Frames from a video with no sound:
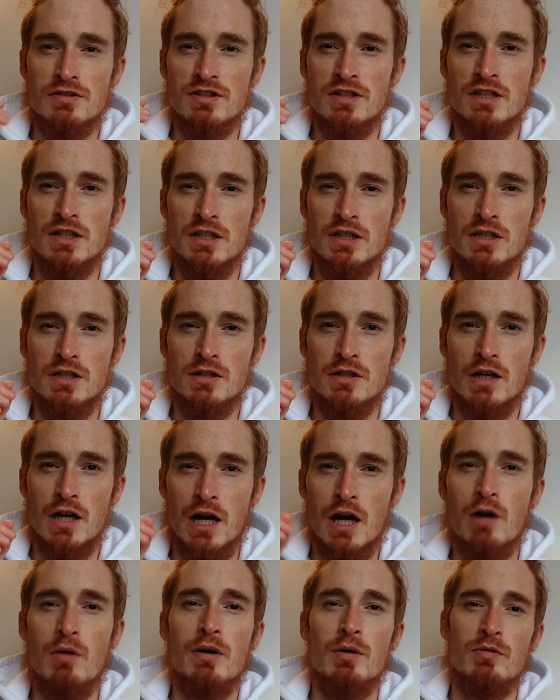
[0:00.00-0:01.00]
see
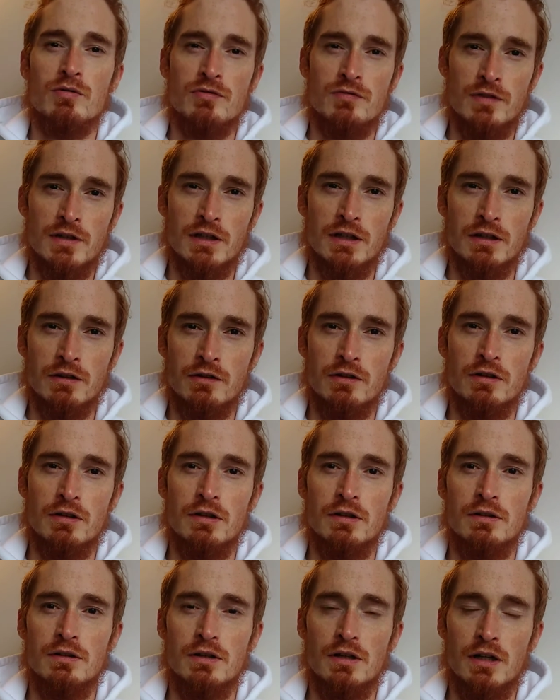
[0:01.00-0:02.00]
how I was feeling there,
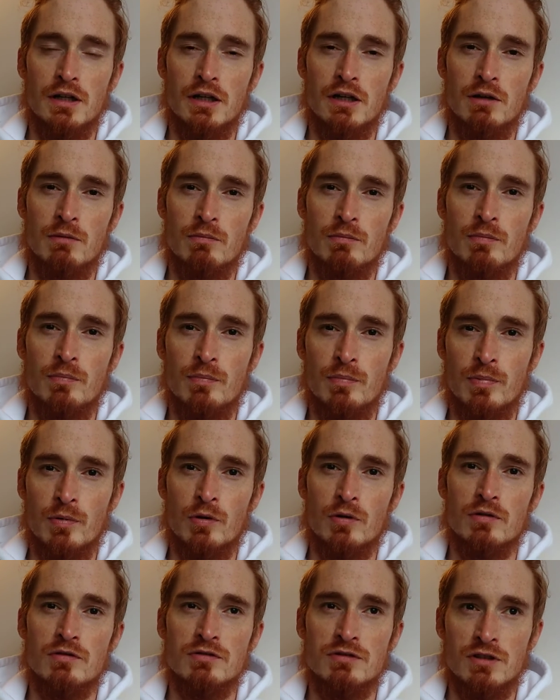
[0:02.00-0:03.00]

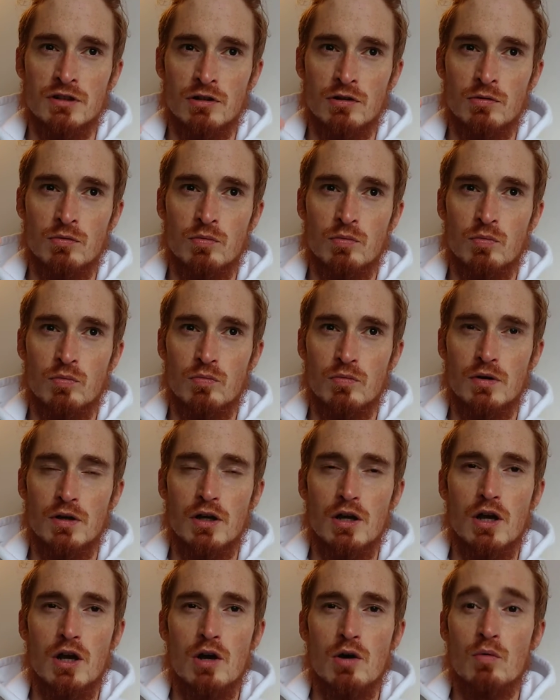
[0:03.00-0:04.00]
but you know,
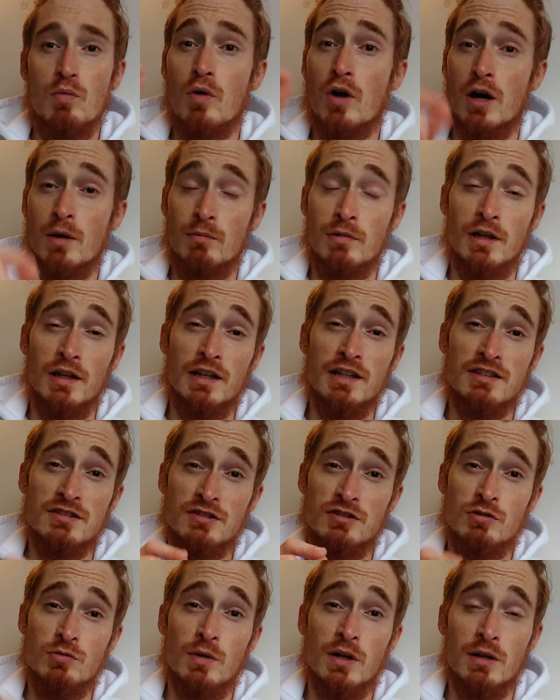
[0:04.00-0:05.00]
what I'm likely to
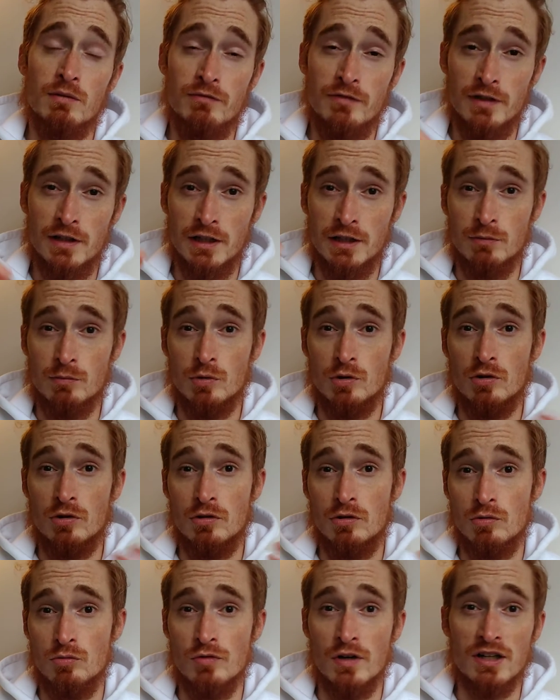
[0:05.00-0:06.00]
do when I'm feeling
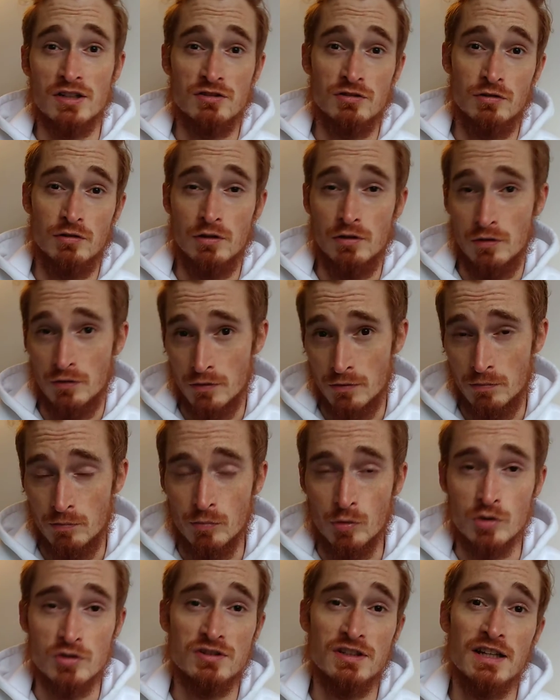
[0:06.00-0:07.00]
more rational or
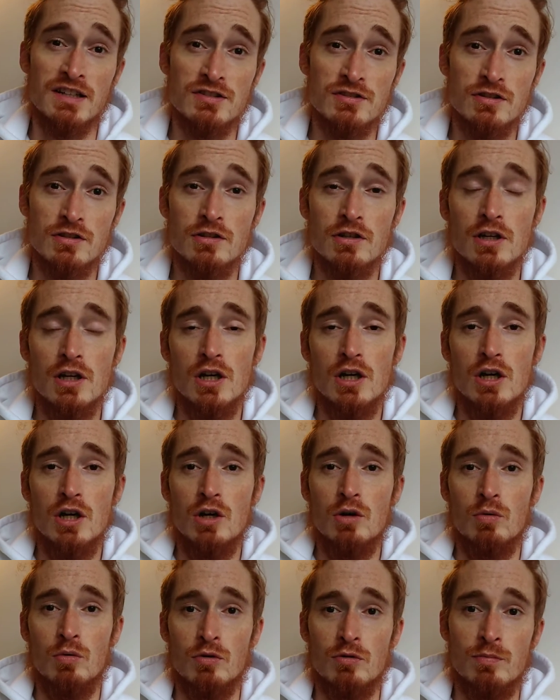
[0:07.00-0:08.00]
more centered
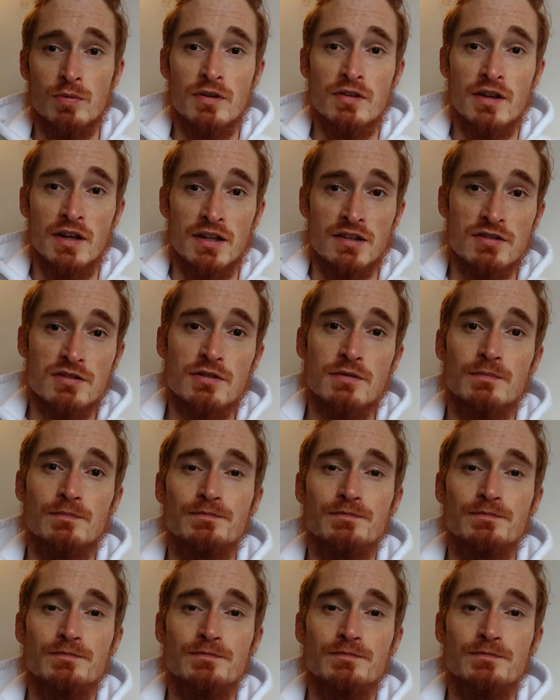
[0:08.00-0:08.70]
would be this.